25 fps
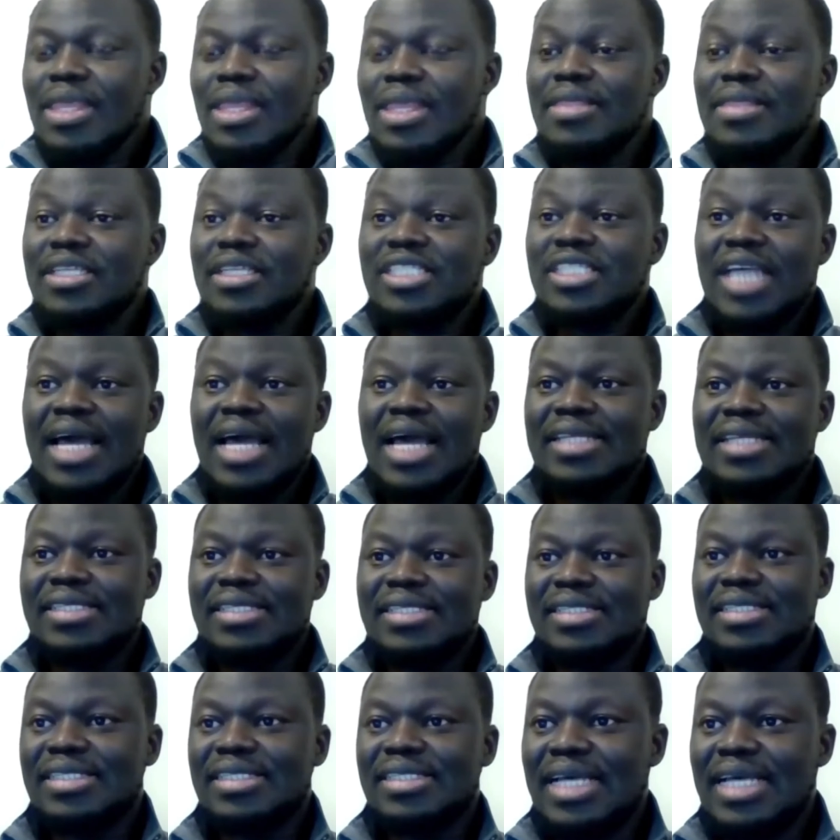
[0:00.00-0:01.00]
the
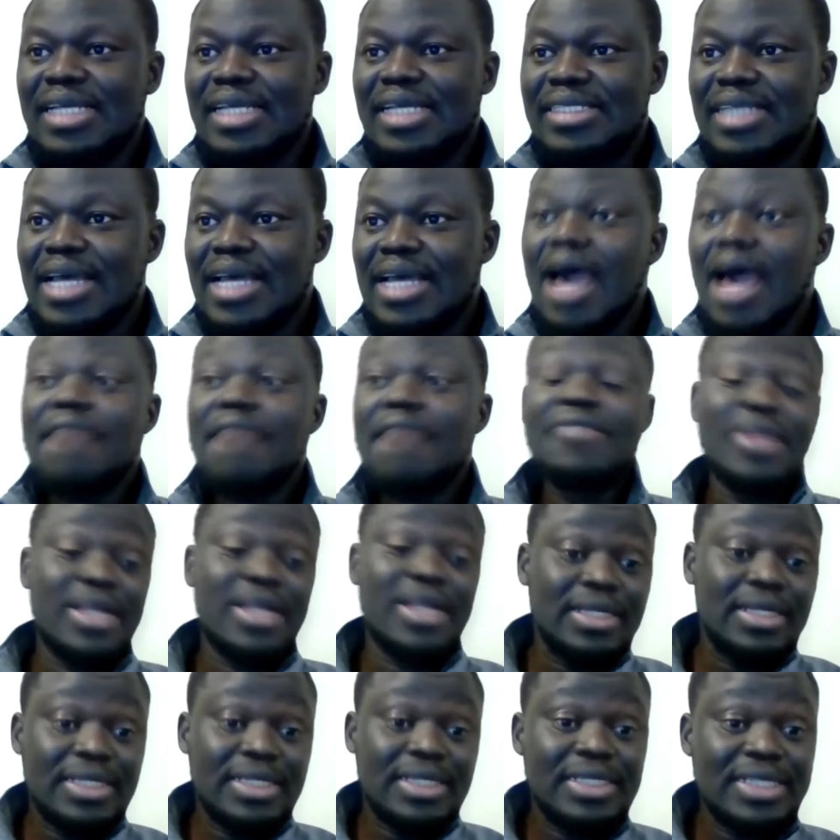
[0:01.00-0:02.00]
challenges that
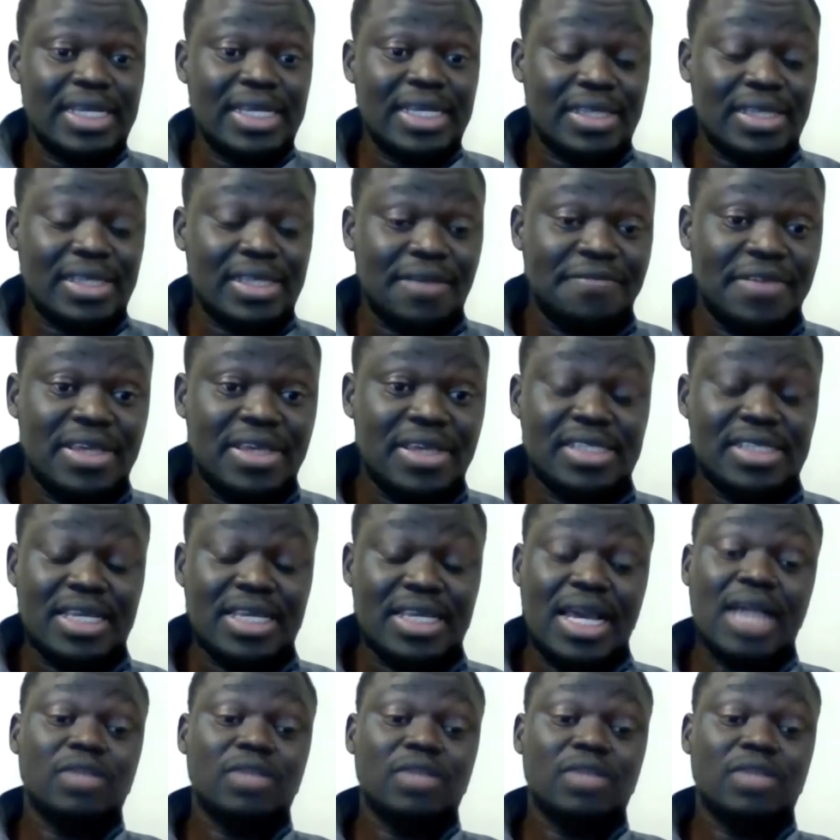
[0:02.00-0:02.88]
African leaders are facing.